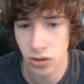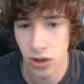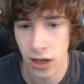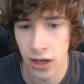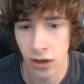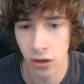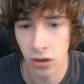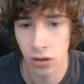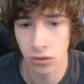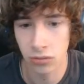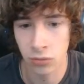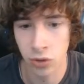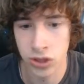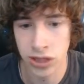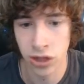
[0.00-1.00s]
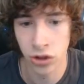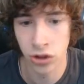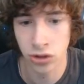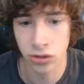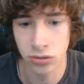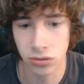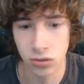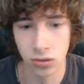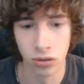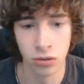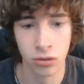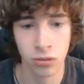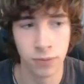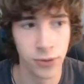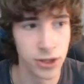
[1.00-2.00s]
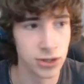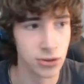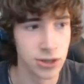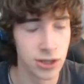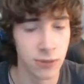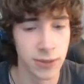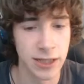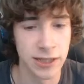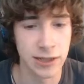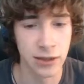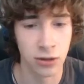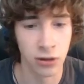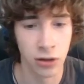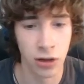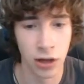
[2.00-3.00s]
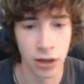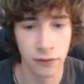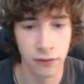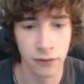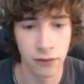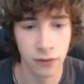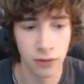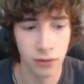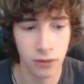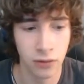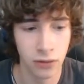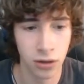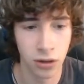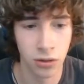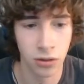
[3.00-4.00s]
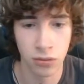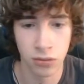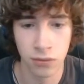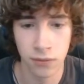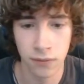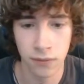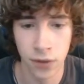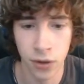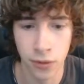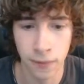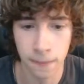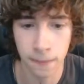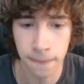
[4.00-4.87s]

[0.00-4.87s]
Uh, was I not... Oh, please don't tell me he's still alive. Oh, no.